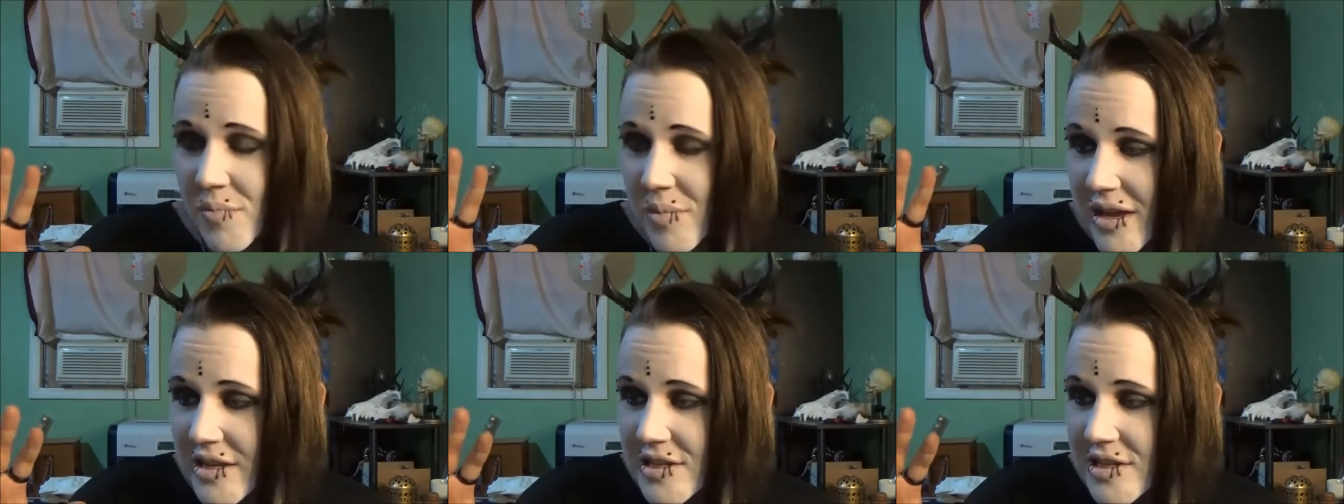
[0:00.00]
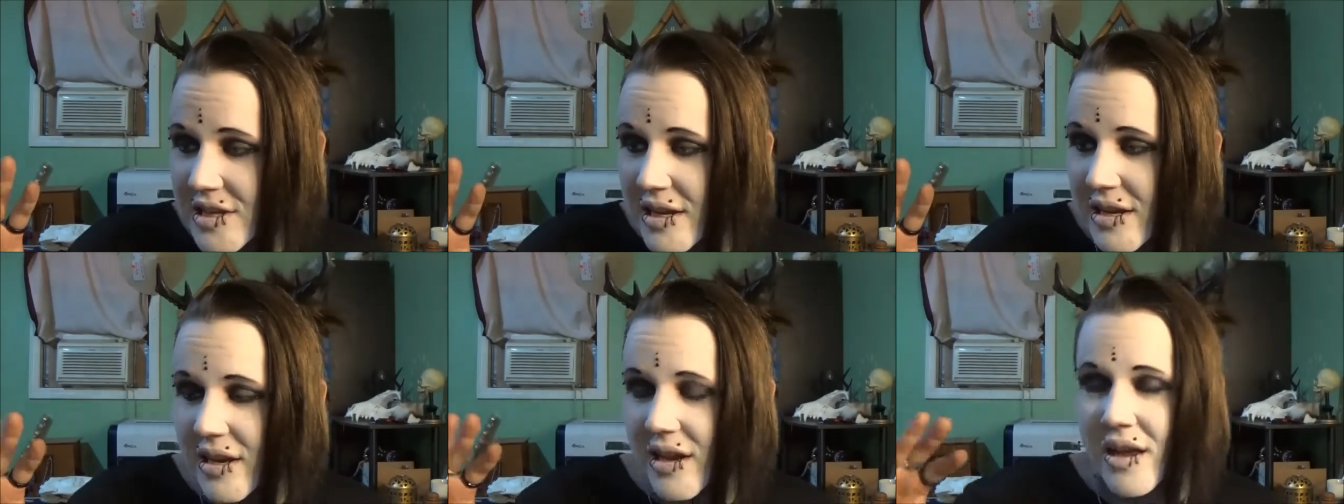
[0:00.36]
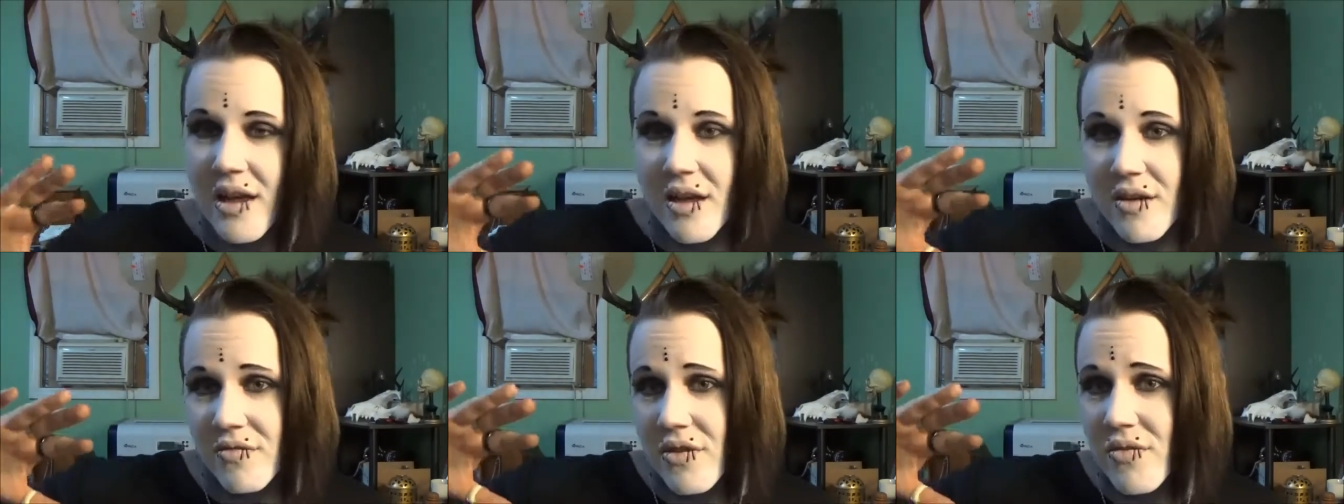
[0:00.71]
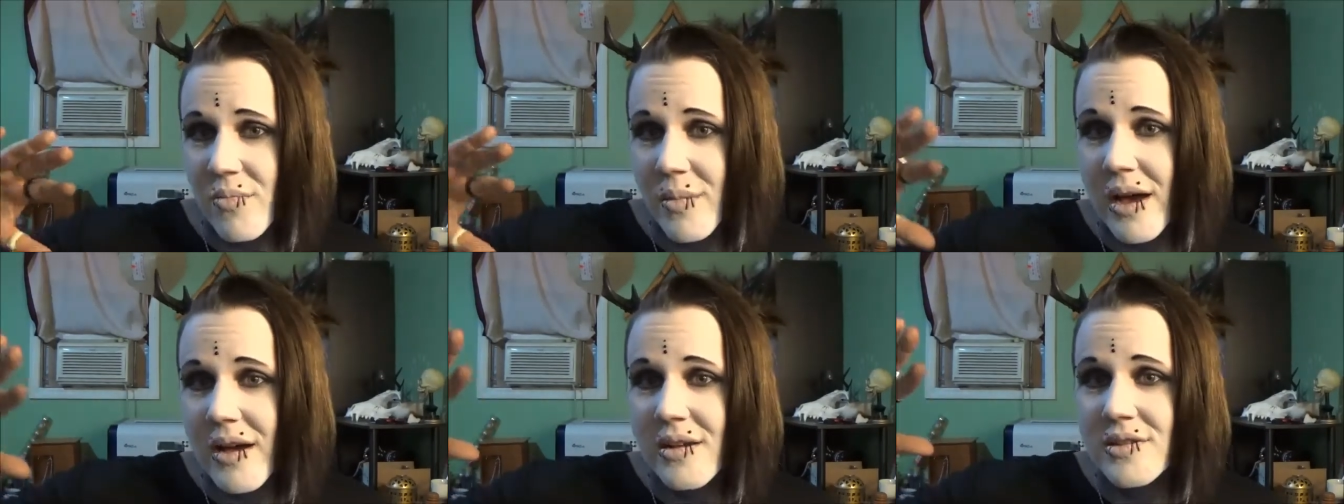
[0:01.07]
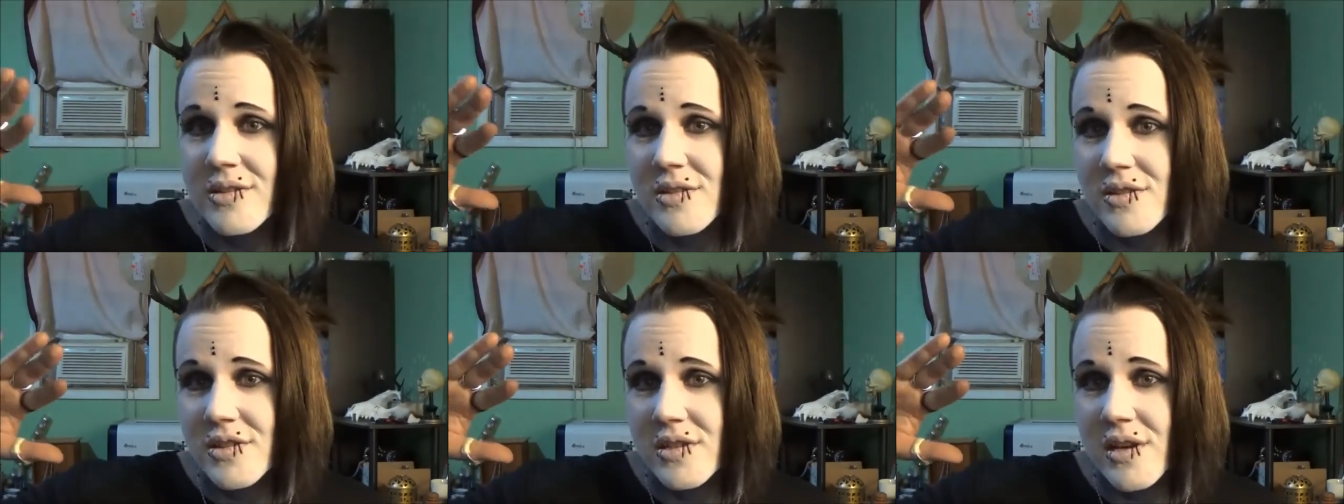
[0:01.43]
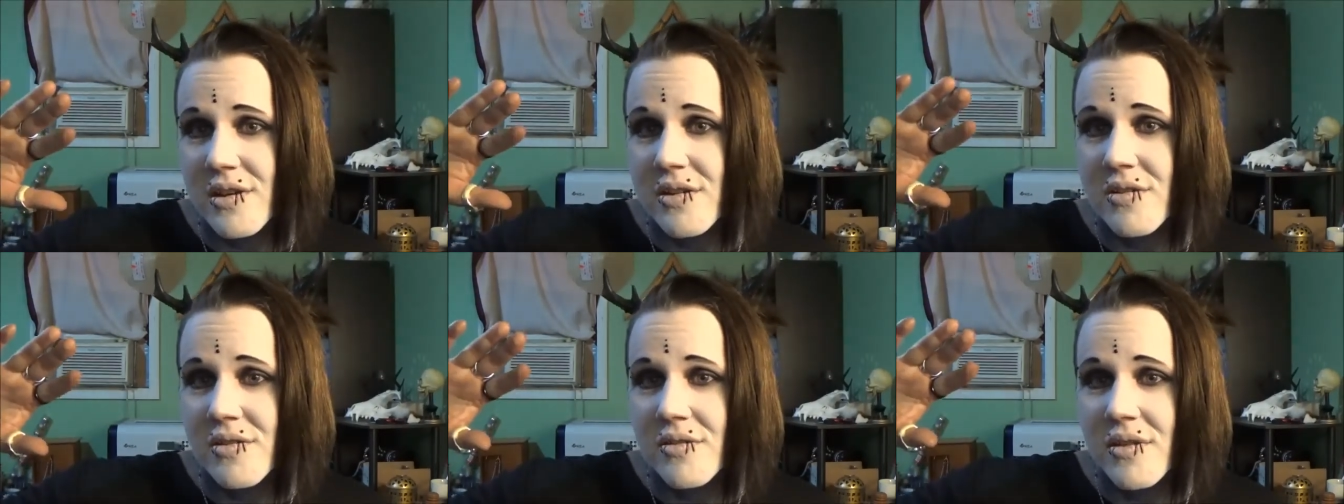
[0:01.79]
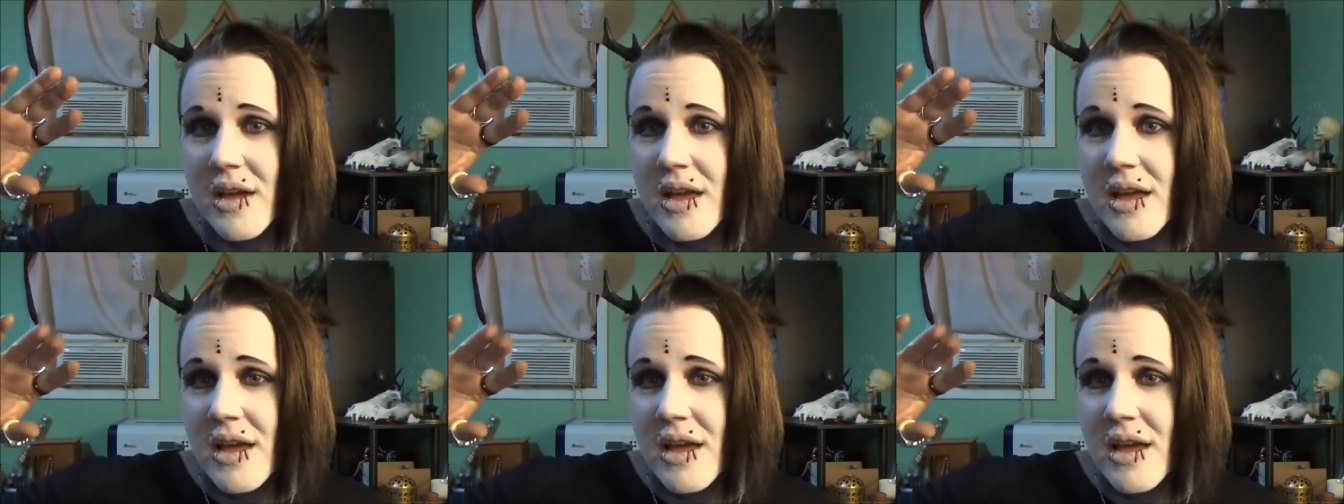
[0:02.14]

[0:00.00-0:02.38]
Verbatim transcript: pitch in a few bucks or so.